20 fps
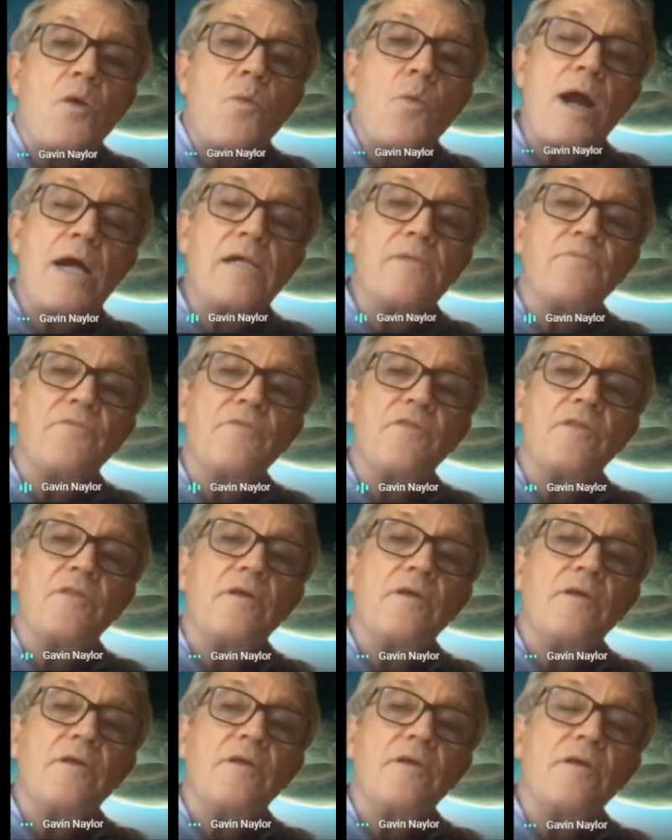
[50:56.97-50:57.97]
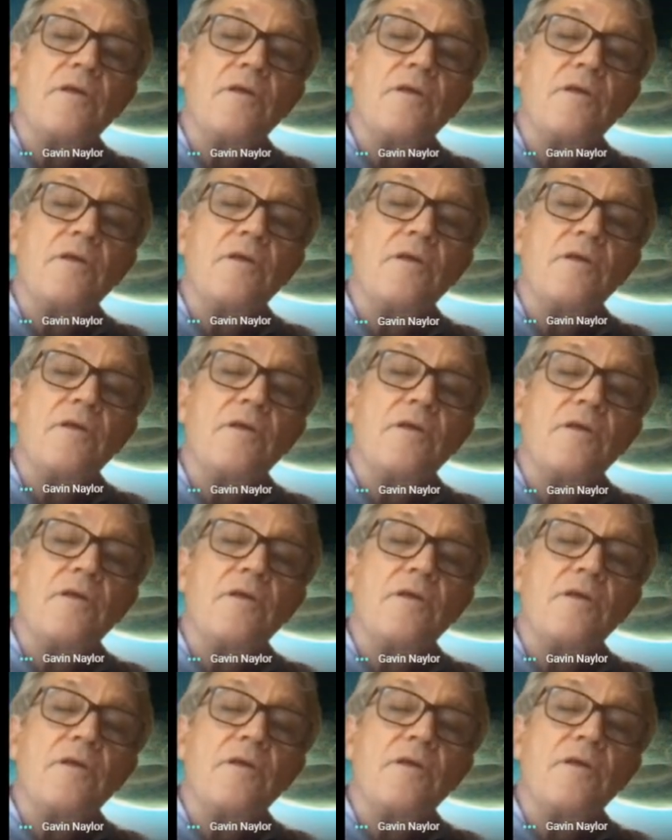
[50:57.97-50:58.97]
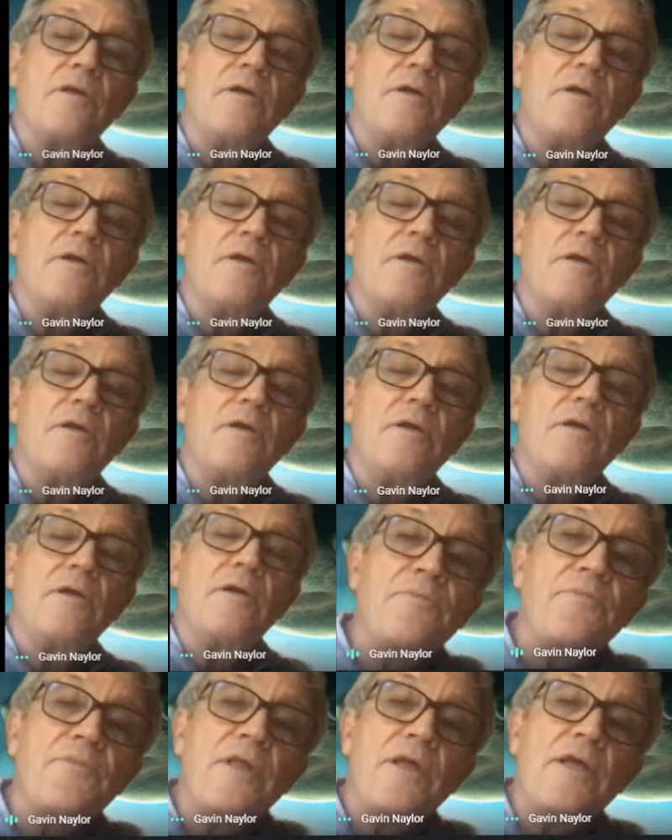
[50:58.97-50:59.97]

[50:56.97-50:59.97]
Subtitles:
Well, in order to go from green to purple,